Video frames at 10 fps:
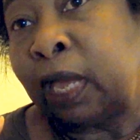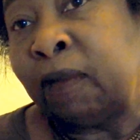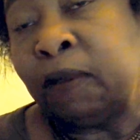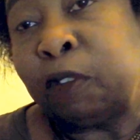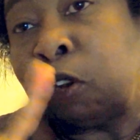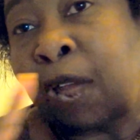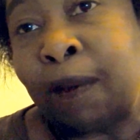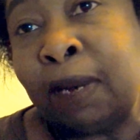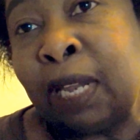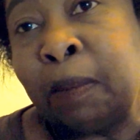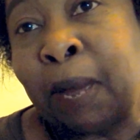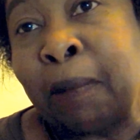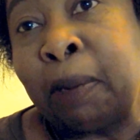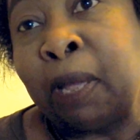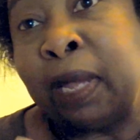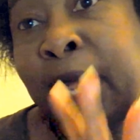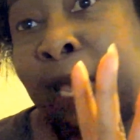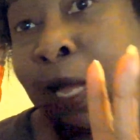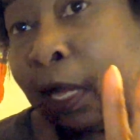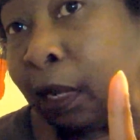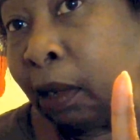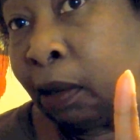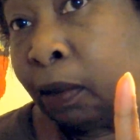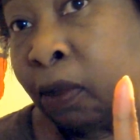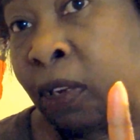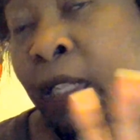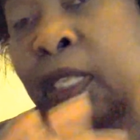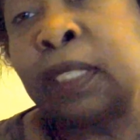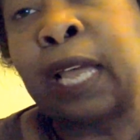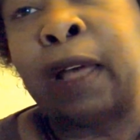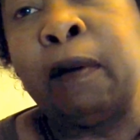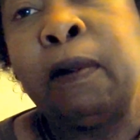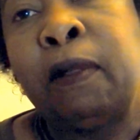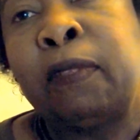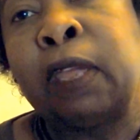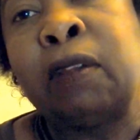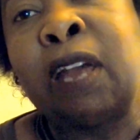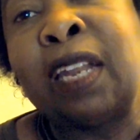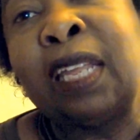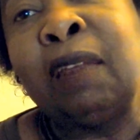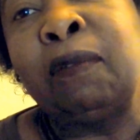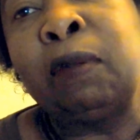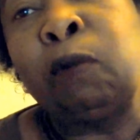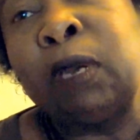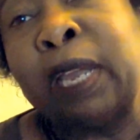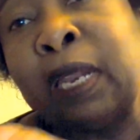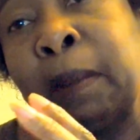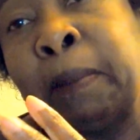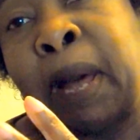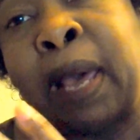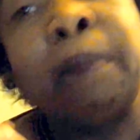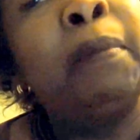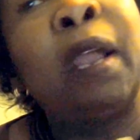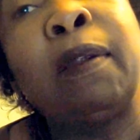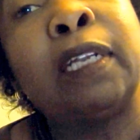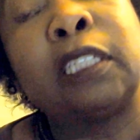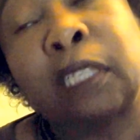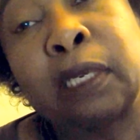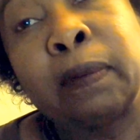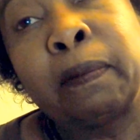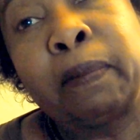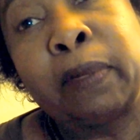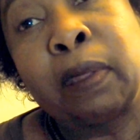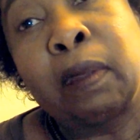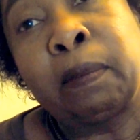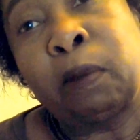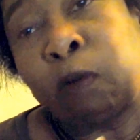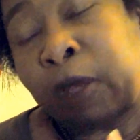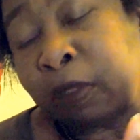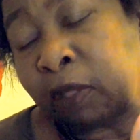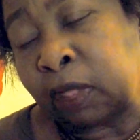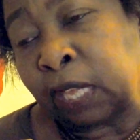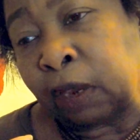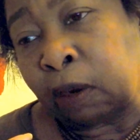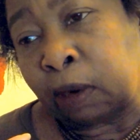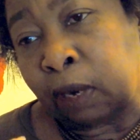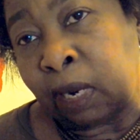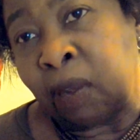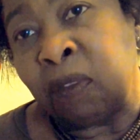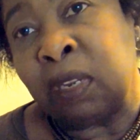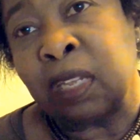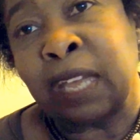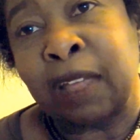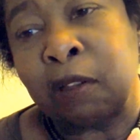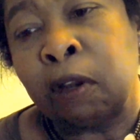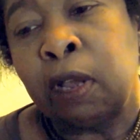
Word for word: even if they're not related by blood and, check this out, they are not even related by marriage? but rather that they are living together,